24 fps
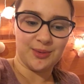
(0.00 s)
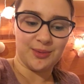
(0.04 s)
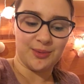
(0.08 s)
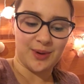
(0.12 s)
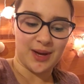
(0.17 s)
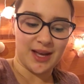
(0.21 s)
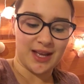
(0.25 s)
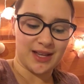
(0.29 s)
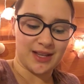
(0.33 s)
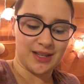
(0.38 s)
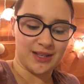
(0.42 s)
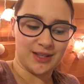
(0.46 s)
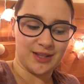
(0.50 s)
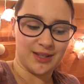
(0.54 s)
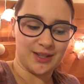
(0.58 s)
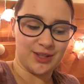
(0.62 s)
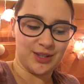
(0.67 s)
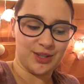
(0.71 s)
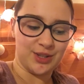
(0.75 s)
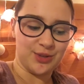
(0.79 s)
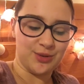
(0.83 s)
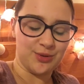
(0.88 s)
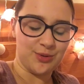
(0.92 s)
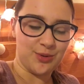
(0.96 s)
When
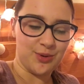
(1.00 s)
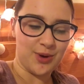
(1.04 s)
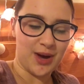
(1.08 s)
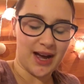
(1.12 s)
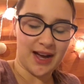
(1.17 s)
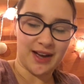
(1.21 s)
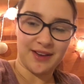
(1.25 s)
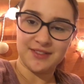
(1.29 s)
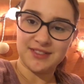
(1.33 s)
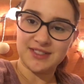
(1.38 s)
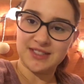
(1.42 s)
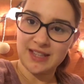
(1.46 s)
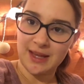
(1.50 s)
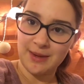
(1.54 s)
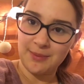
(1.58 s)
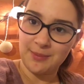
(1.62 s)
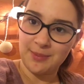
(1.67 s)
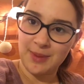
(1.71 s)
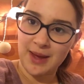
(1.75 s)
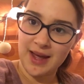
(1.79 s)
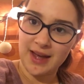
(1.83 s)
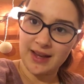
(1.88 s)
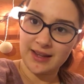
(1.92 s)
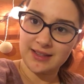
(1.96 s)
you have
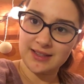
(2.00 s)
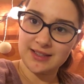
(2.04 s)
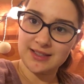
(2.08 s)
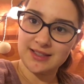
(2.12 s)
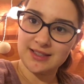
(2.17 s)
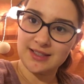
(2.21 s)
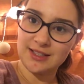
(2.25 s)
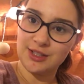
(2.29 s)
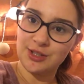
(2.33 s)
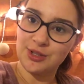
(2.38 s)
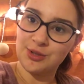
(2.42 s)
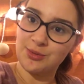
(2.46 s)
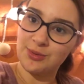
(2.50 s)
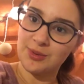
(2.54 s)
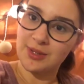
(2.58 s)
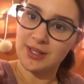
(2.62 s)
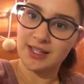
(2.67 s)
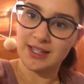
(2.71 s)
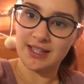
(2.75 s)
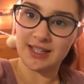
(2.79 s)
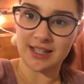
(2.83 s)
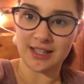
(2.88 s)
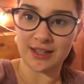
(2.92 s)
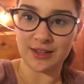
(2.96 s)
setbacks, you
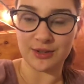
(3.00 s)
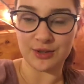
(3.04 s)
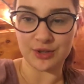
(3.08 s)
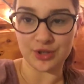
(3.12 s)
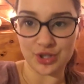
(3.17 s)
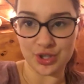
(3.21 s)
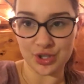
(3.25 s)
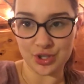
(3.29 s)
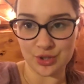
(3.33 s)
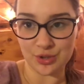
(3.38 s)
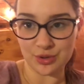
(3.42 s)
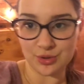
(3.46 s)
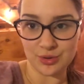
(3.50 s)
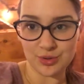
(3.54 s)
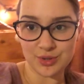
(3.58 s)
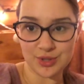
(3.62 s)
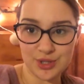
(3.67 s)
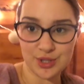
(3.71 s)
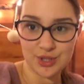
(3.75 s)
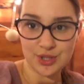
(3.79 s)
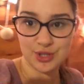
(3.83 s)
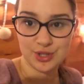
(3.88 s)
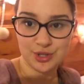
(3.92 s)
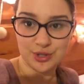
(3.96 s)
can either
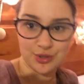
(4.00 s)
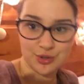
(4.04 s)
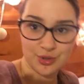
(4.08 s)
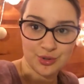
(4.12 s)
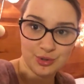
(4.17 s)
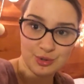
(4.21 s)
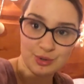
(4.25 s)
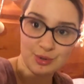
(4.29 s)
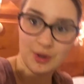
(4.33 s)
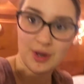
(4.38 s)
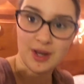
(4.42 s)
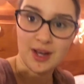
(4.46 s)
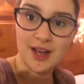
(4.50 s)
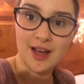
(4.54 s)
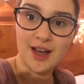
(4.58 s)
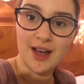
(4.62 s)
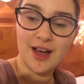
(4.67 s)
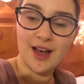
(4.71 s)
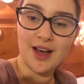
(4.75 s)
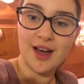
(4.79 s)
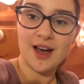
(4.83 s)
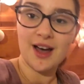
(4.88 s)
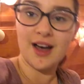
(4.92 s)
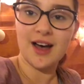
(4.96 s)
choose to
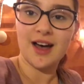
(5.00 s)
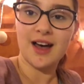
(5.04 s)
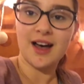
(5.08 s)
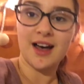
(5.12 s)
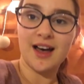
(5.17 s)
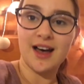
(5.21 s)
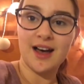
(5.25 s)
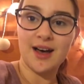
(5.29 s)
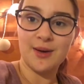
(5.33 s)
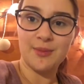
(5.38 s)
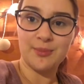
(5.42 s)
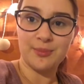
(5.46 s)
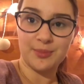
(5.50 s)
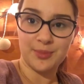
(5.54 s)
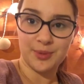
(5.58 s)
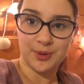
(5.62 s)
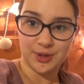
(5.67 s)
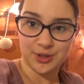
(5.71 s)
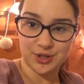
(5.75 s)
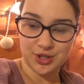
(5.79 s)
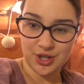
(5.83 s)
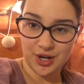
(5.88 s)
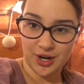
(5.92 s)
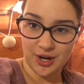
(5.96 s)

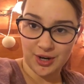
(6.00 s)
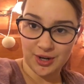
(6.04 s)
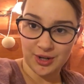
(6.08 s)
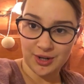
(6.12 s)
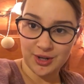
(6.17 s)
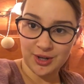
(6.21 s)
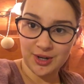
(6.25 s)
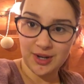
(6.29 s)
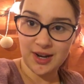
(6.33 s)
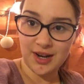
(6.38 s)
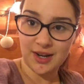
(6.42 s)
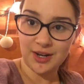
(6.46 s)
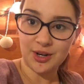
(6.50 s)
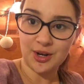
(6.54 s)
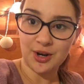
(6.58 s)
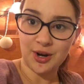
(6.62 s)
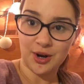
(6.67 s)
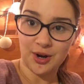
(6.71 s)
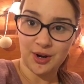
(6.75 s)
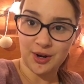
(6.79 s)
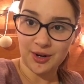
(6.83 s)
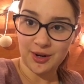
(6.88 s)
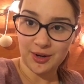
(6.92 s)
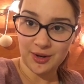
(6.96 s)
push harder and
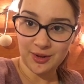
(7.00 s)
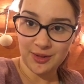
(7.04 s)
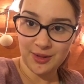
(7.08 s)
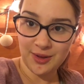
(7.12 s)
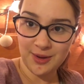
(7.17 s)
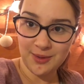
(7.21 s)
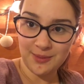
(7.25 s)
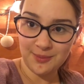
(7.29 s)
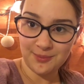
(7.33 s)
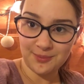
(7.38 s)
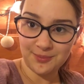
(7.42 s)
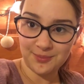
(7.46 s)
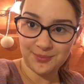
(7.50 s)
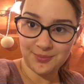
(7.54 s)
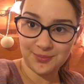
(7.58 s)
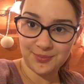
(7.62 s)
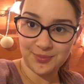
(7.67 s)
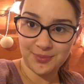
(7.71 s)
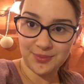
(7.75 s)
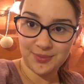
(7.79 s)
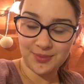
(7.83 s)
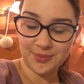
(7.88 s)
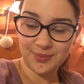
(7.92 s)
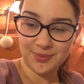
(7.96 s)
conquer them,
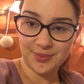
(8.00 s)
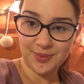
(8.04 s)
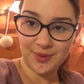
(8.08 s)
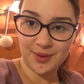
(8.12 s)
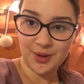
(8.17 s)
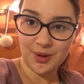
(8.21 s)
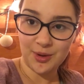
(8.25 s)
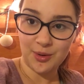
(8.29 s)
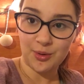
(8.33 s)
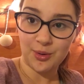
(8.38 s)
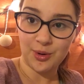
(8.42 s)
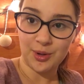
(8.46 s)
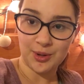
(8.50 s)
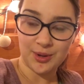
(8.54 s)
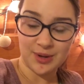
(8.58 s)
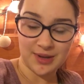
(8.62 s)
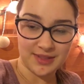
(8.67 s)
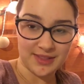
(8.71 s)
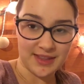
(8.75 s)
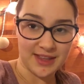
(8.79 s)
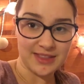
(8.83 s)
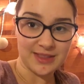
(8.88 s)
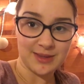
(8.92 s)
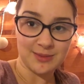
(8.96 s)
or you
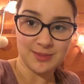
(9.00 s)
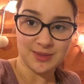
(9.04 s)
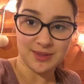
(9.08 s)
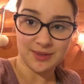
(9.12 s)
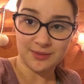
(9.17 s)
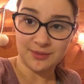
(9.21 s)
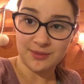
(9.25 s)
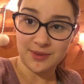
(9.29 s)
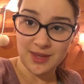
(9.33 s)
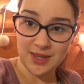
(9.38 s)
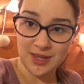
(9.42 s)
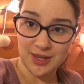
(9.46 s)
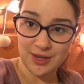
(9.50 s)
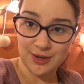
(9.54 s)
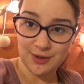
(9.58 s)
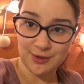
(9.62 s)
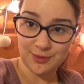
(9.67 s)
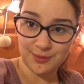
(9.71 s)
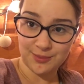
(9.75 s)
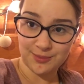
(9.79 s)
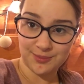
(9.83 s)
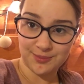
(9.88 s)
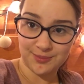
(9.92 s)
can let them defeat you.